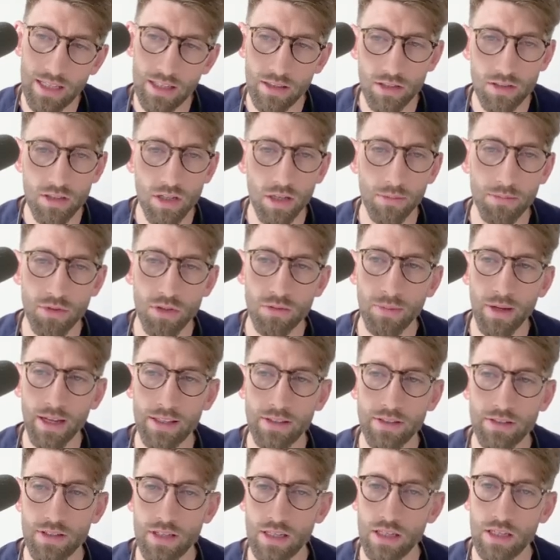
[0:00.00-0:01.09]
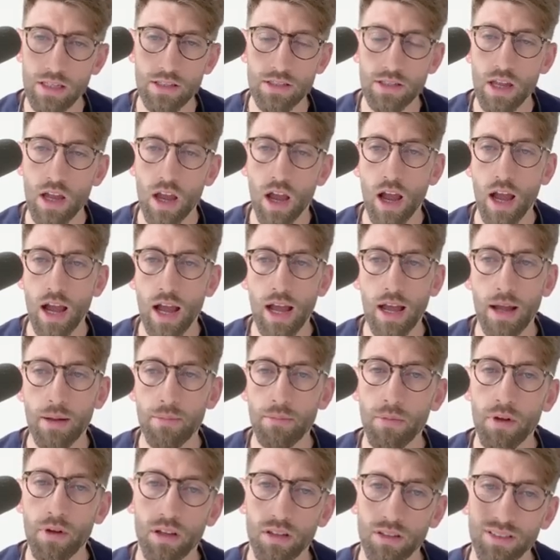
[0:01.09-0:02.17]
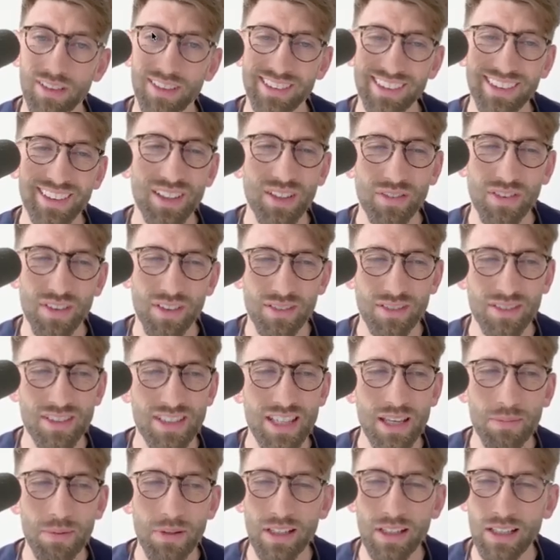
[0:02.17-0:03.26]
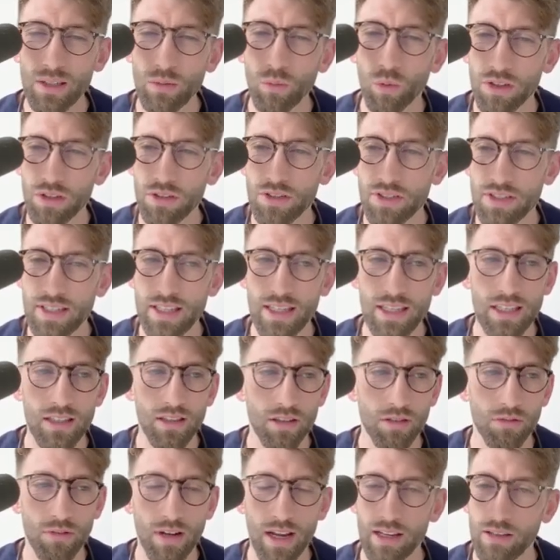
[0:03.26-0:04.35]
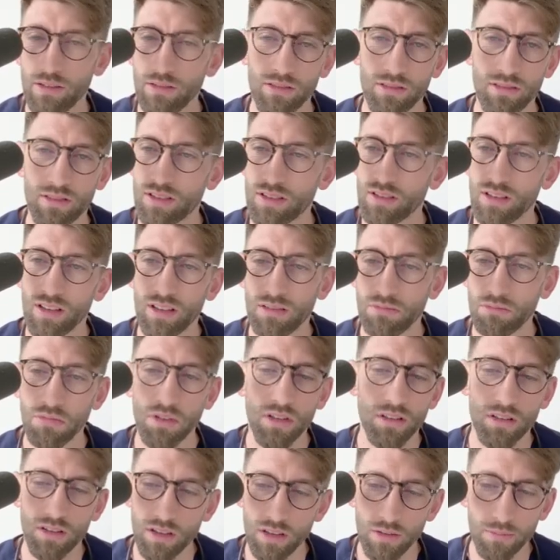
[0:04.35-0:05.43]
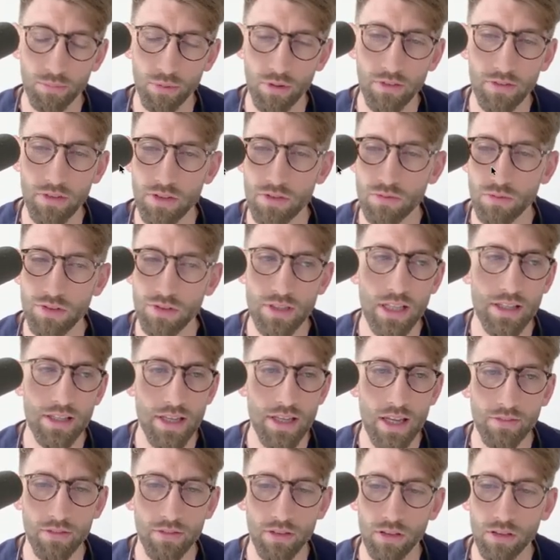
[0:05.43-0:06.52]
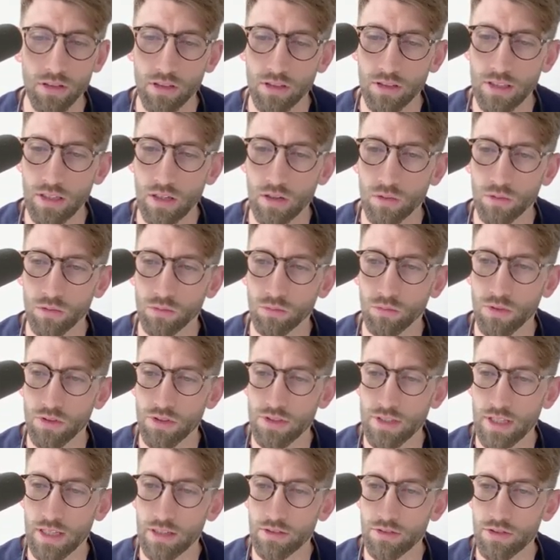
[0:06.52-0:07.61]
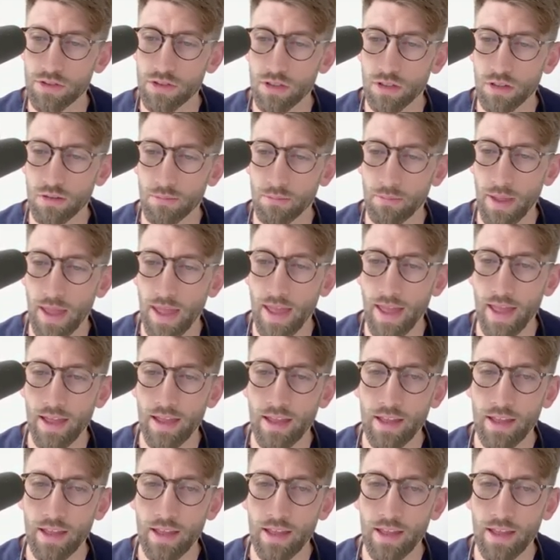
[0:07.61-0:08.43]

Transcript: the top two bands is kind of typically what you see throughout the previous ones. Let's have a look at the old ones now just to compare.